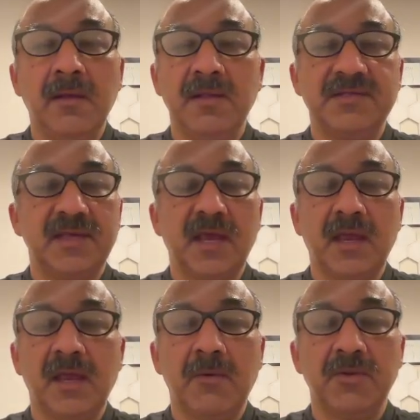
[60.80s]
Let's
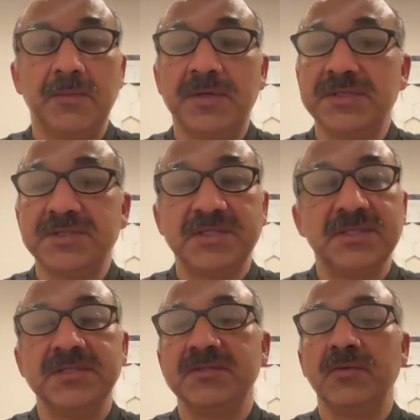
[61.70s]
say about the
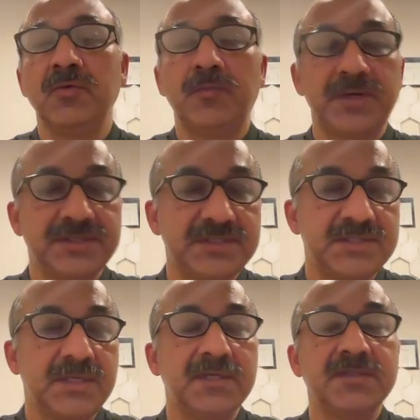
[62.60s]
purchase, who
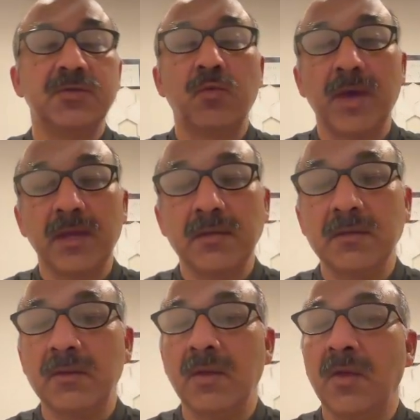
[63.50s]
purchased this,
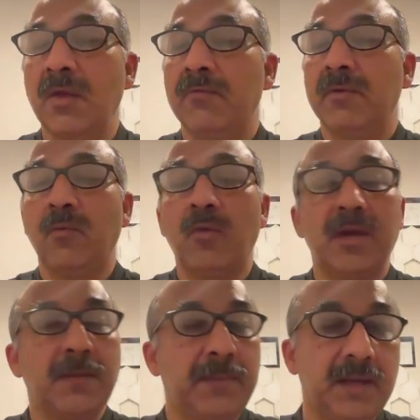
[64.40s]
when, from what
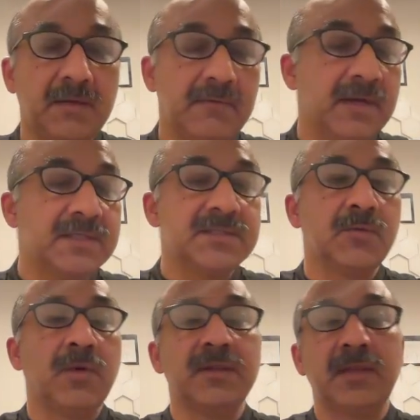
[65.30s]
IP
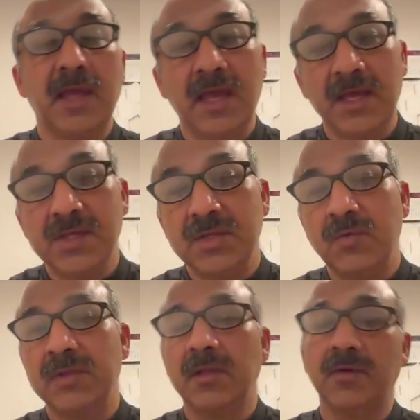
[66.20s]
address, what the age,
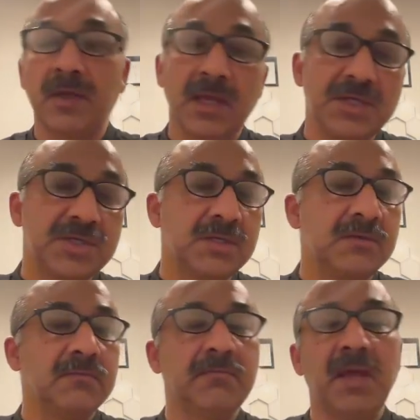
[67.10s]
what the
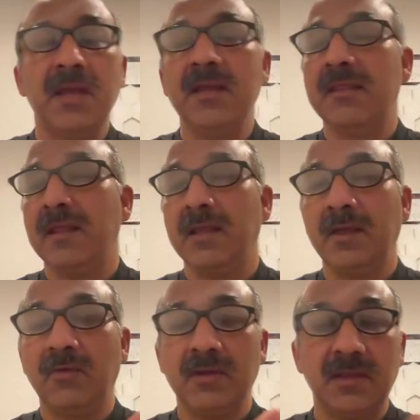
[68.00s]
location, anything
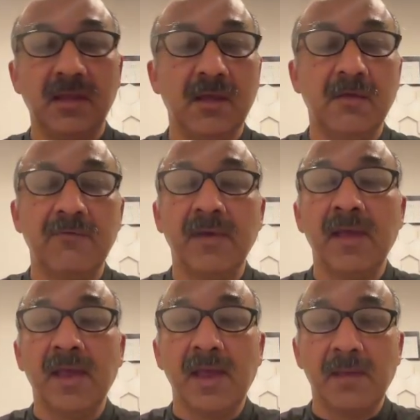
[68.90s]
you can think of
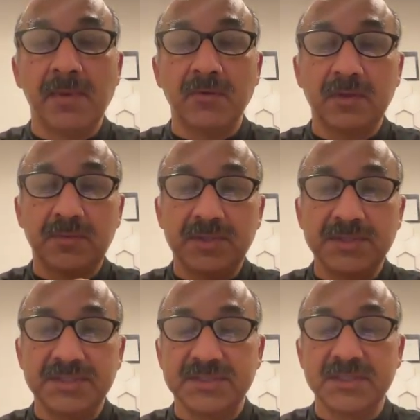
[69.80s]
about the
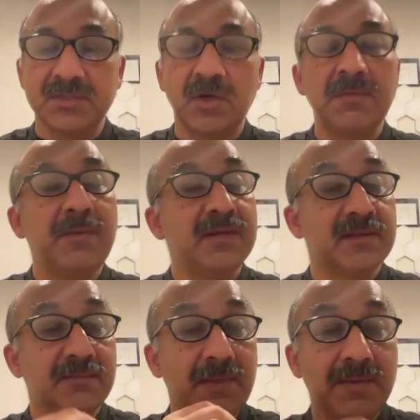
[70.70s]
purchases, or maybe it's
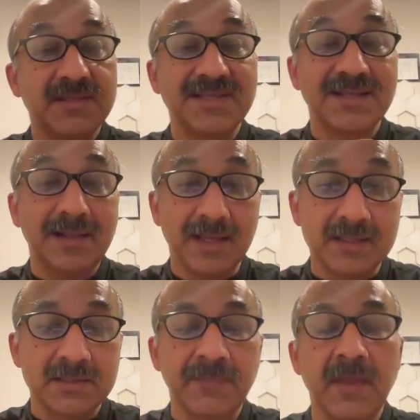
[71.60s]
the
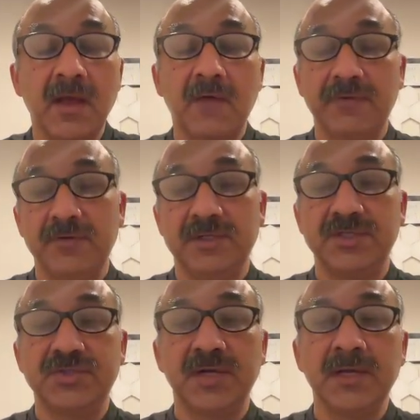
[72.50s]
clicks of
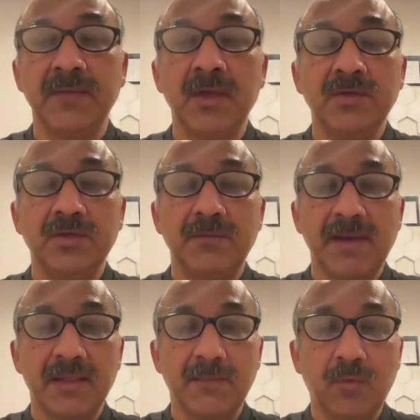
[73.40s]
users, right? So
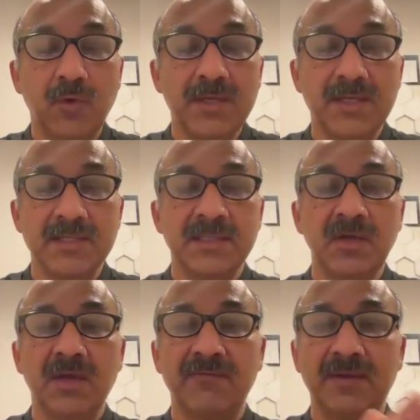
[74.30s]
the point is
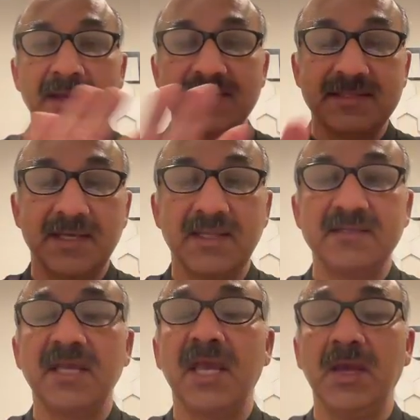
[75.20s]
you have a data set
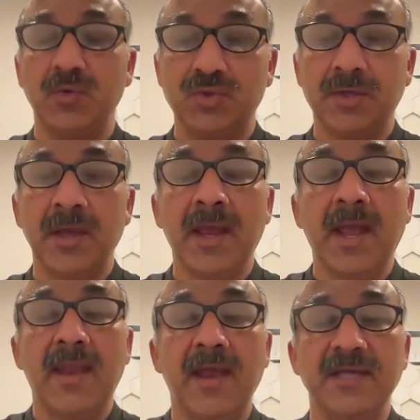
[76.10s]
that's huge
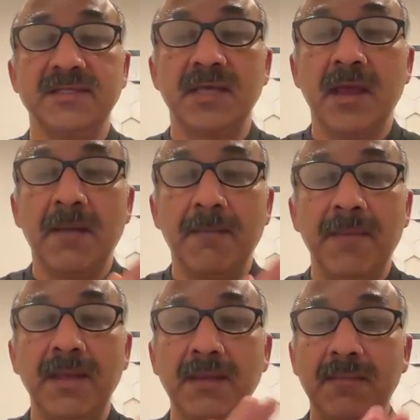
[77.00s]
and it has
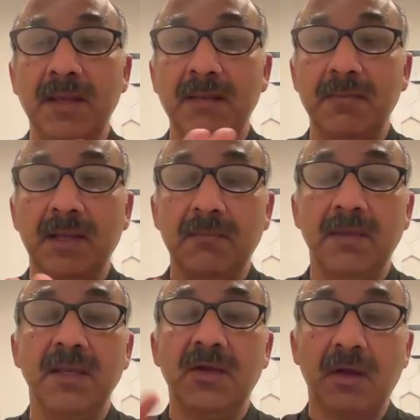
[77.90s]

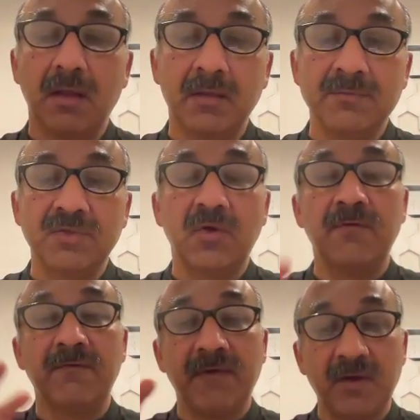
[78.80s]
many columns or
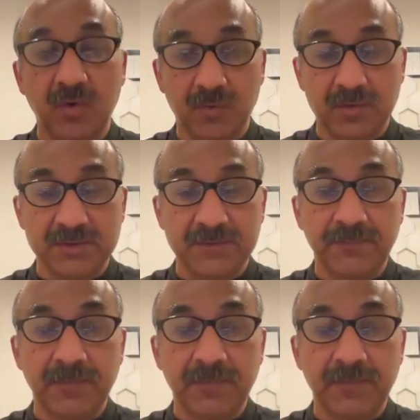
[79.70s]
variables.